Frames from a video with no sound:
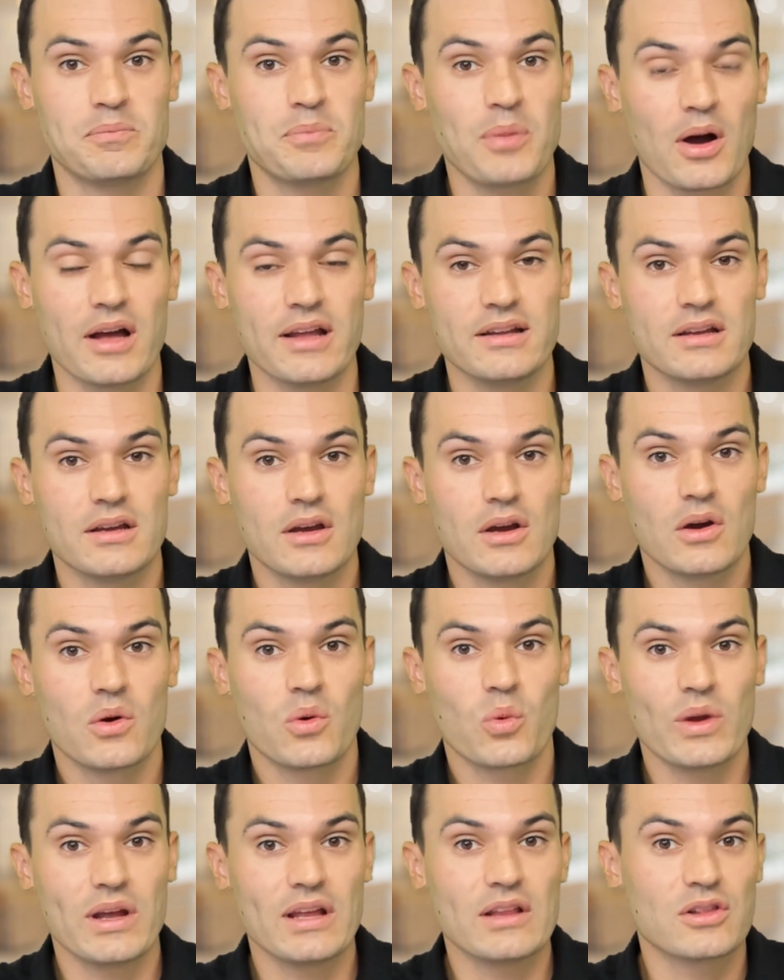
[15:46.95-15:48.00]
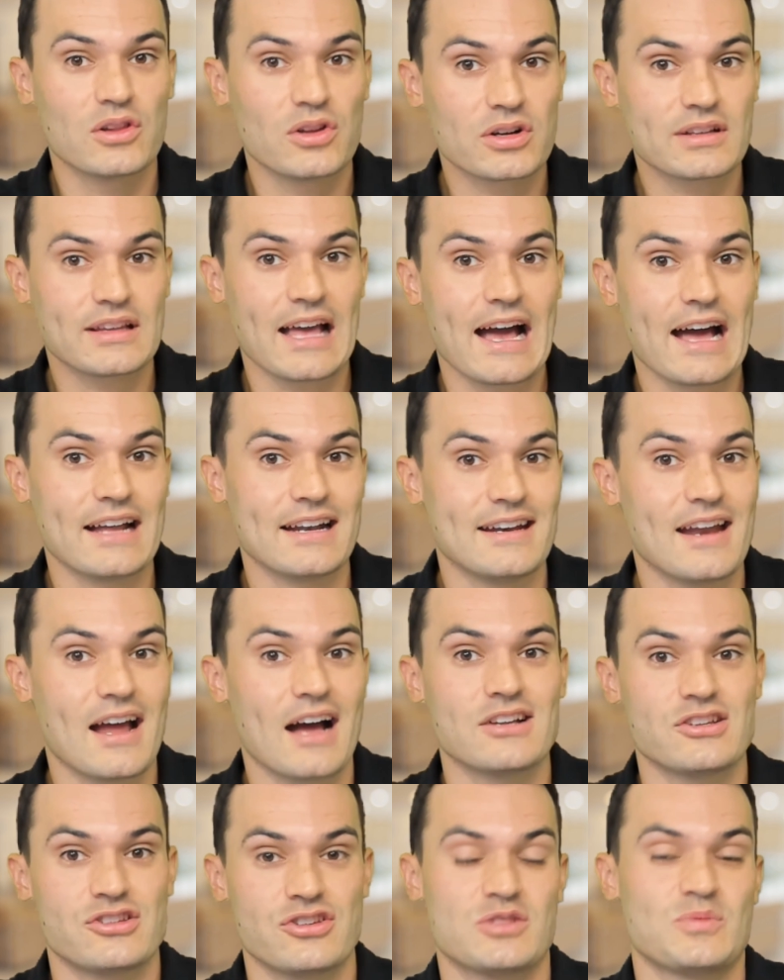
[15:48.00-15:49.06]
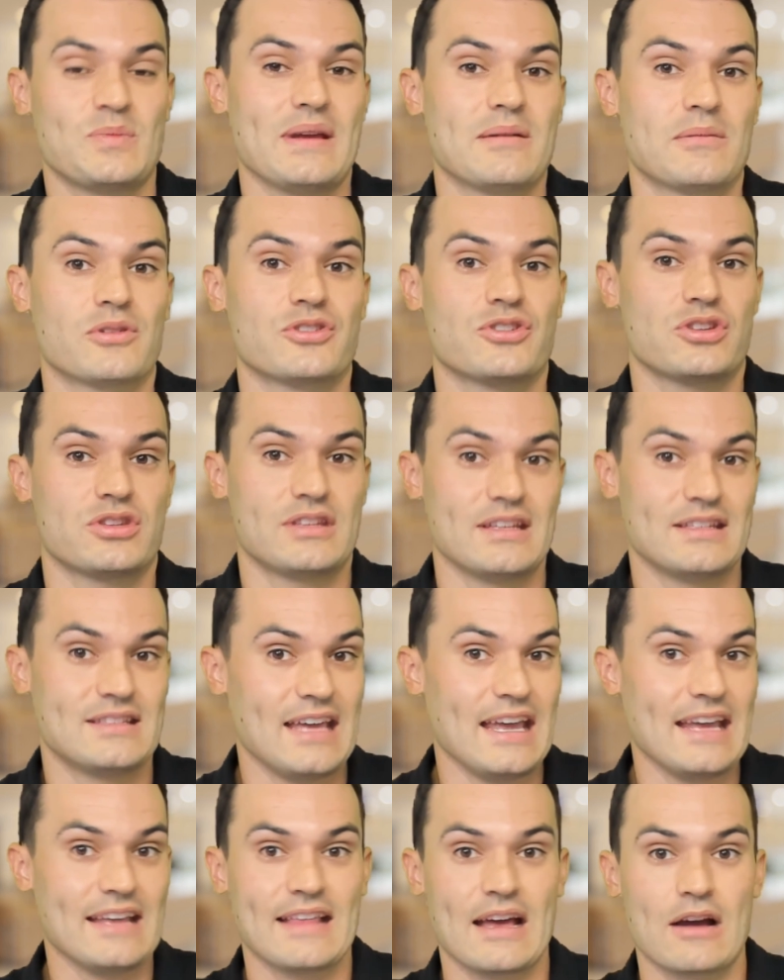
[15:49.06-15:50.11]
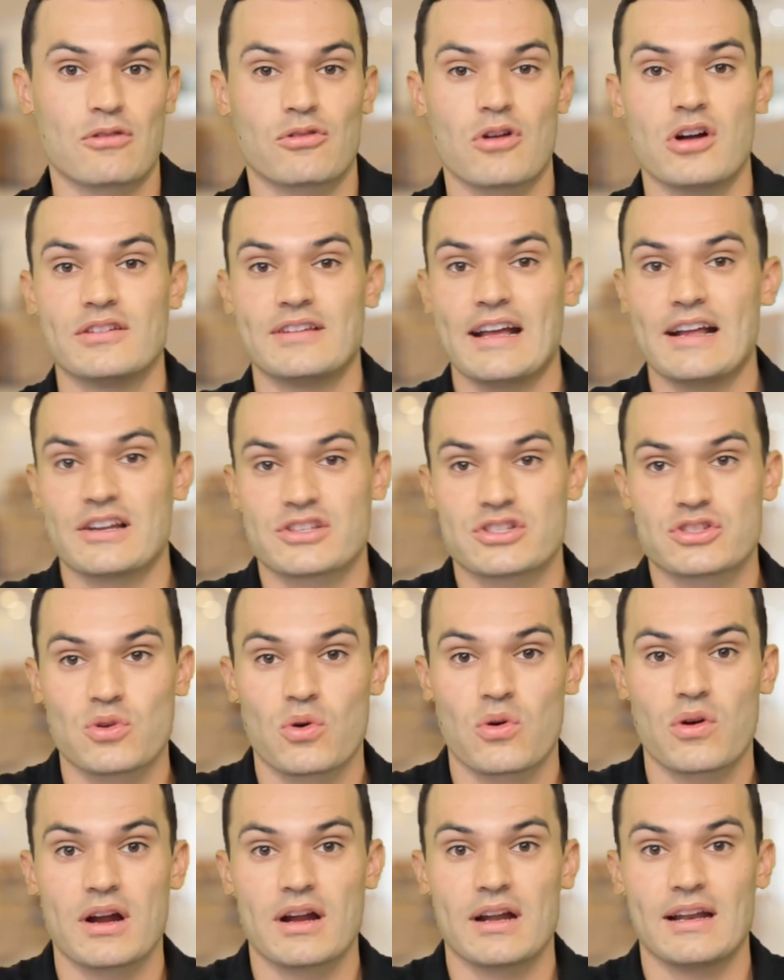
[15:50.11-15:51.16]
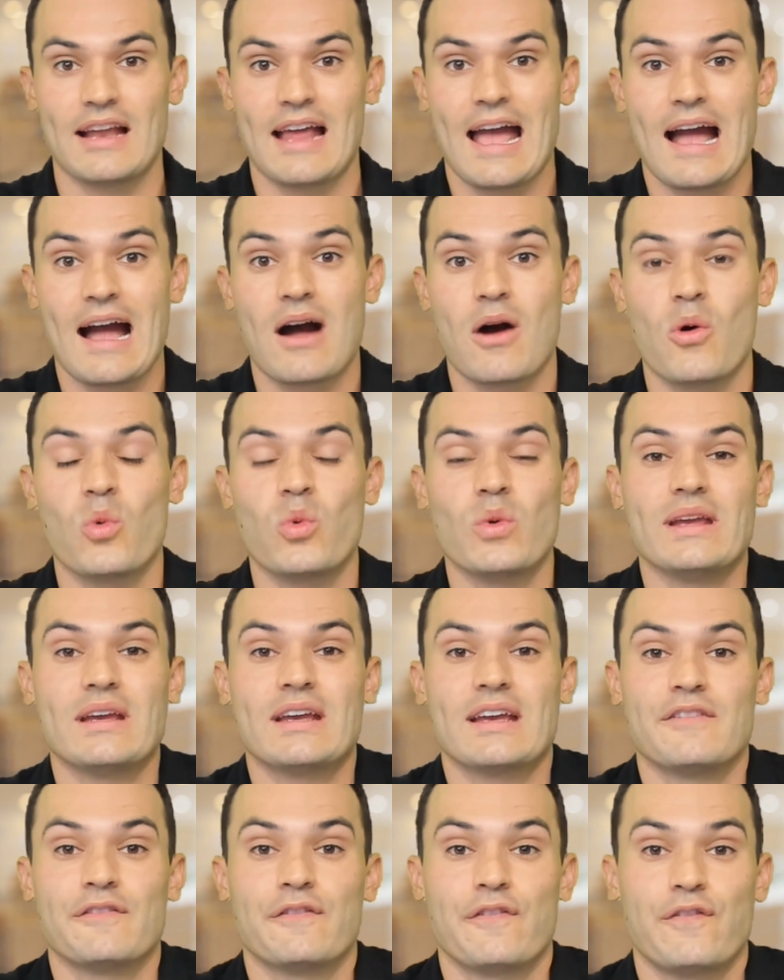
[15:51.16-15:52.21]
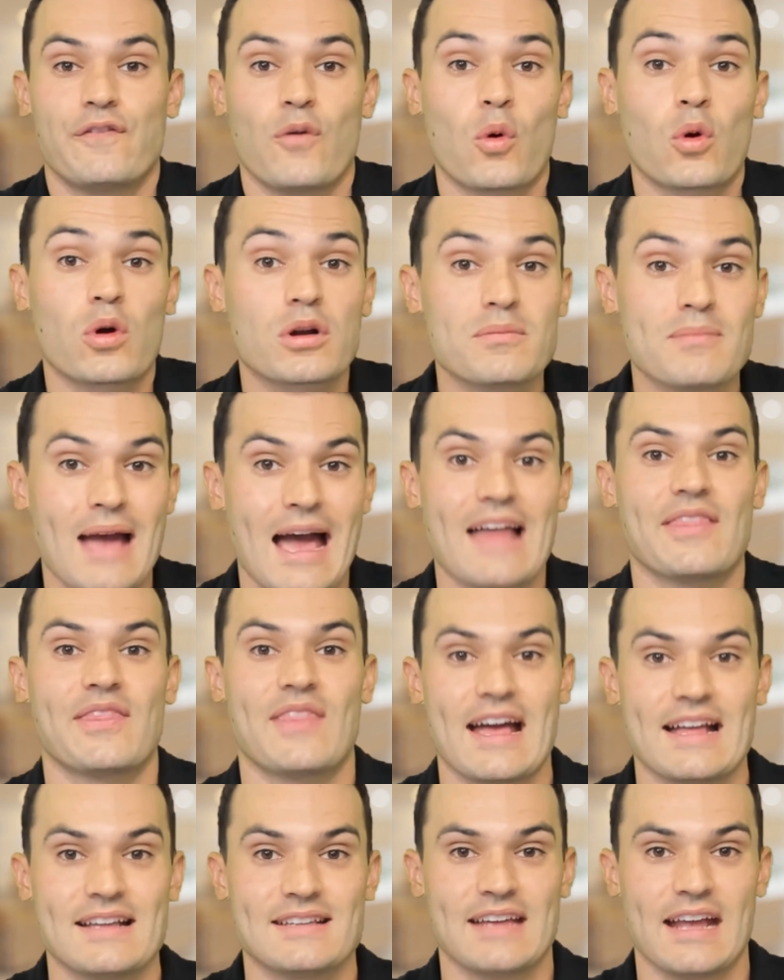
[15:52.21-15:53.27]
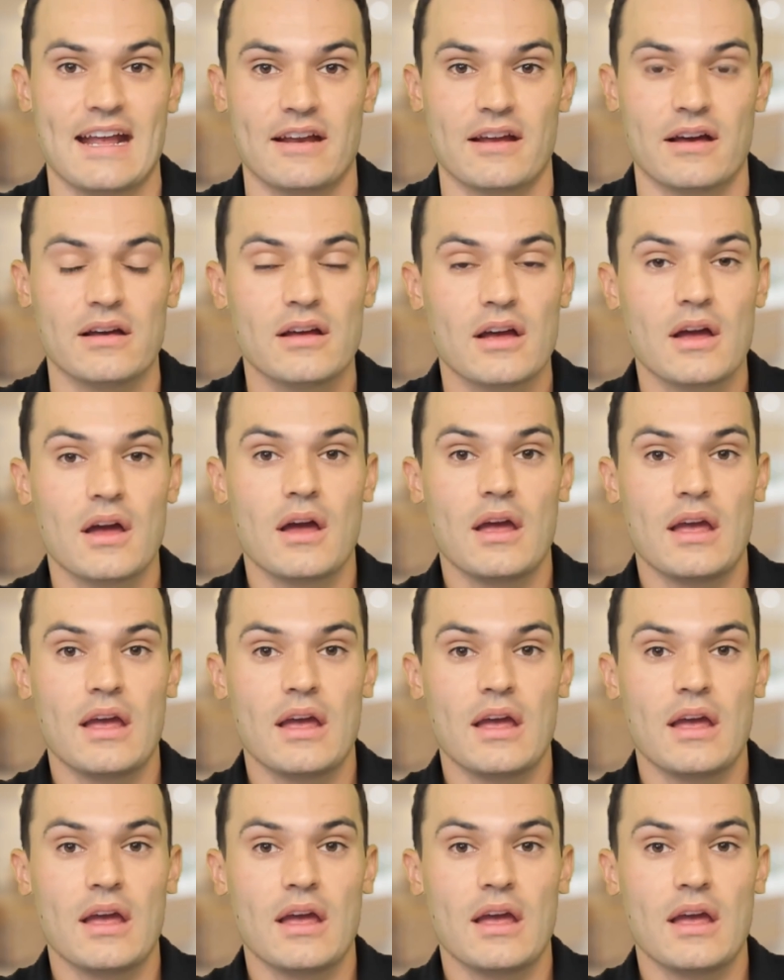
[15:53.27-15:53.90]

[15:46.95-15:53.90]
But we looked at not just being able to take that raw data, store it, how we can format that data